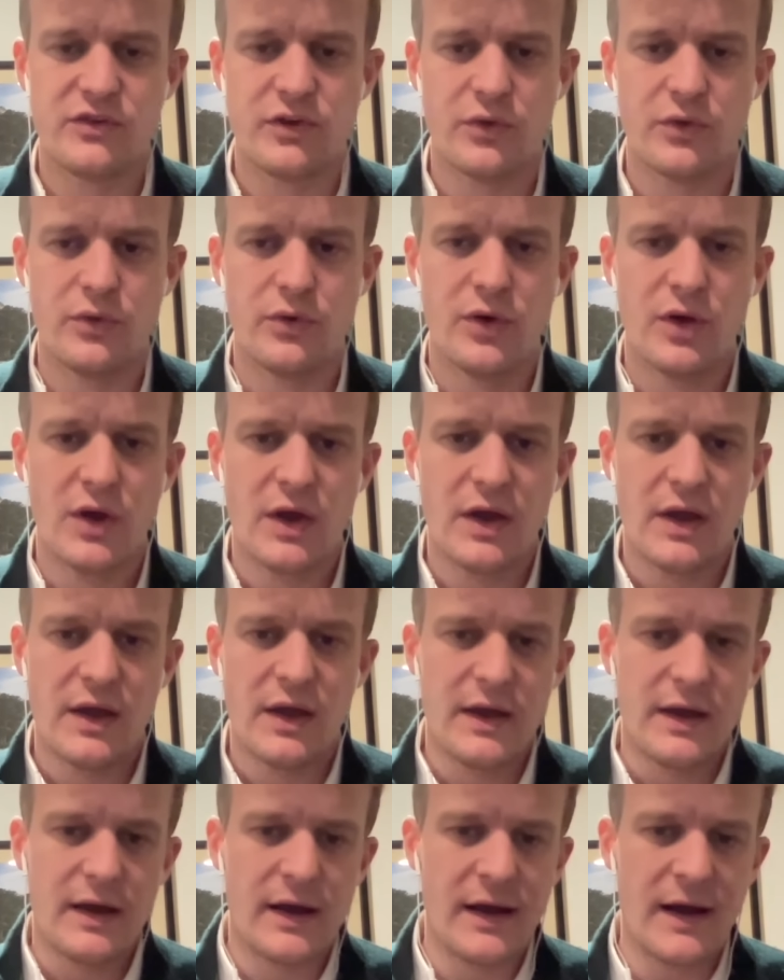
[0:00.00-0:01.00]
So
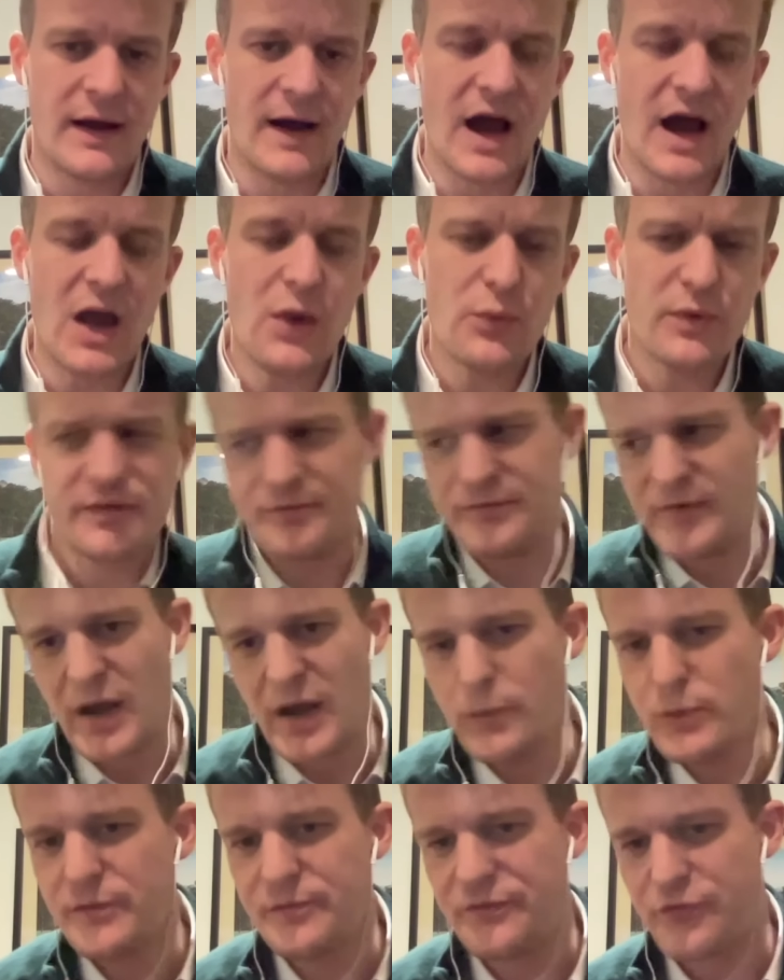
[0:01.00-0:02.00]
I
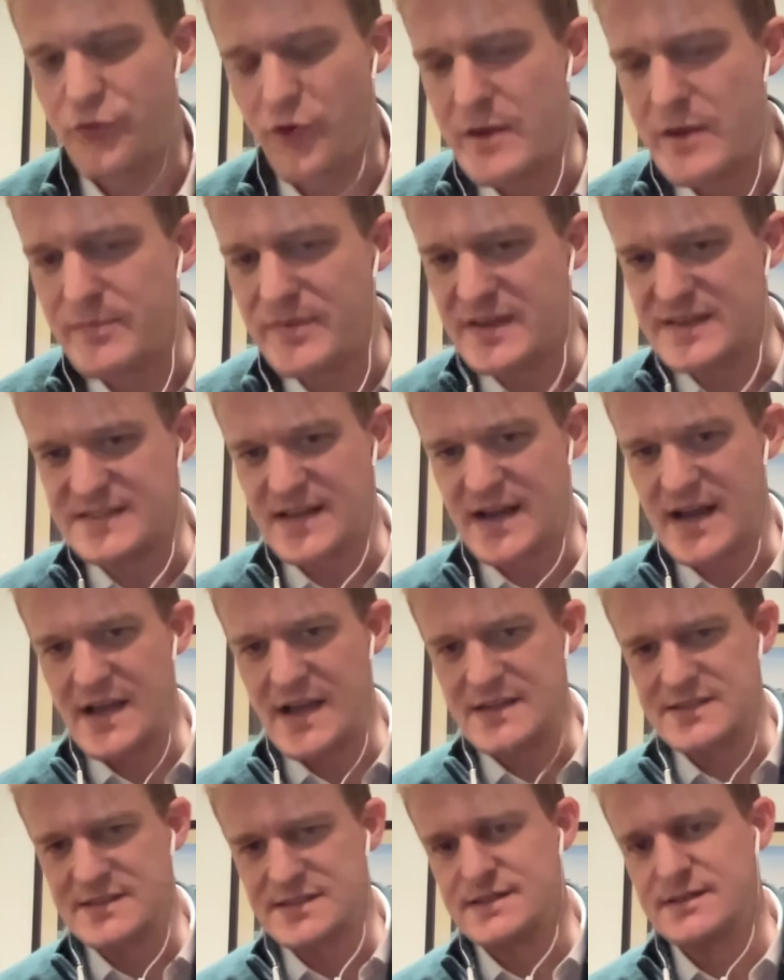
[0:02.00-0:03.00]
would frame this
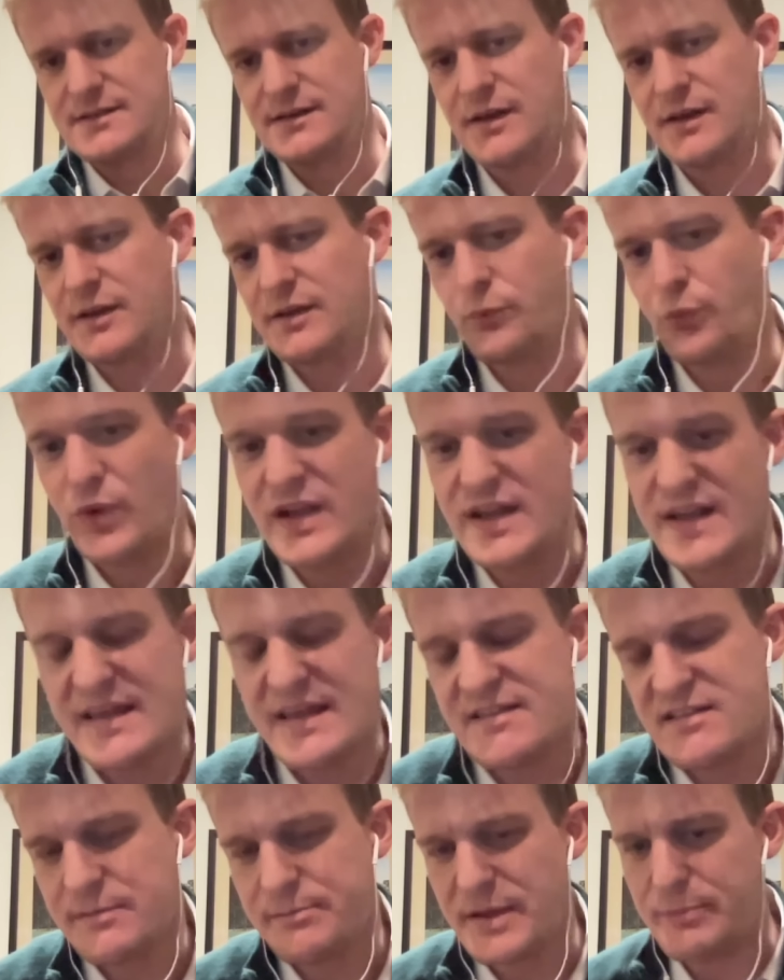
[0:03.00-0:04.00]
as, like, we
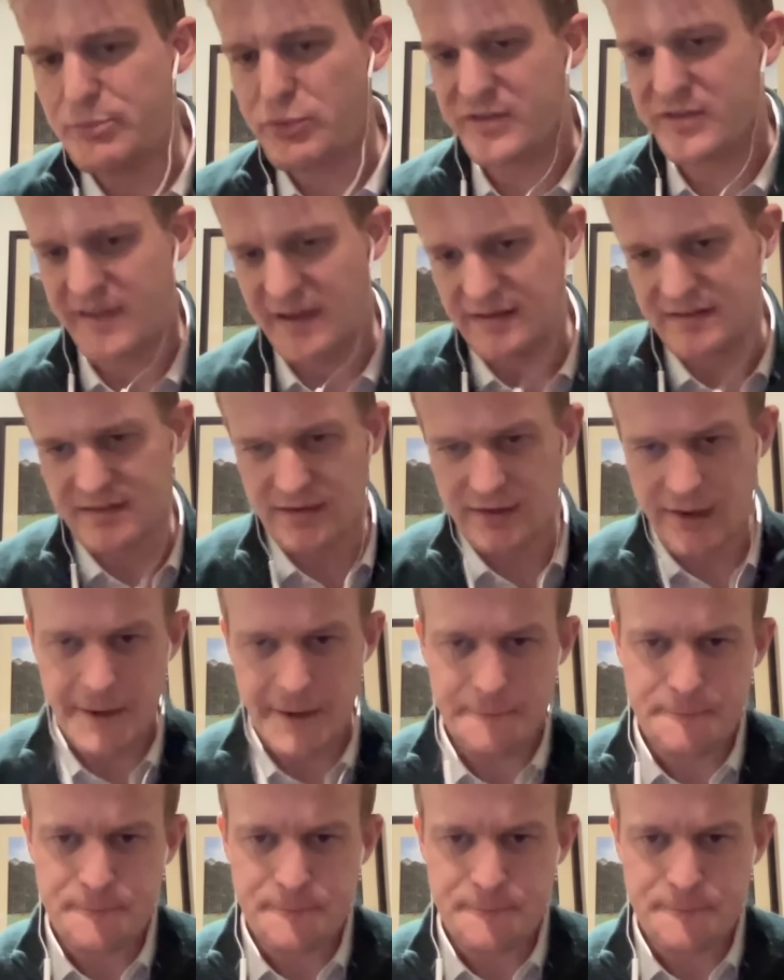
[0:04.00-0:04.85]
need to be protecting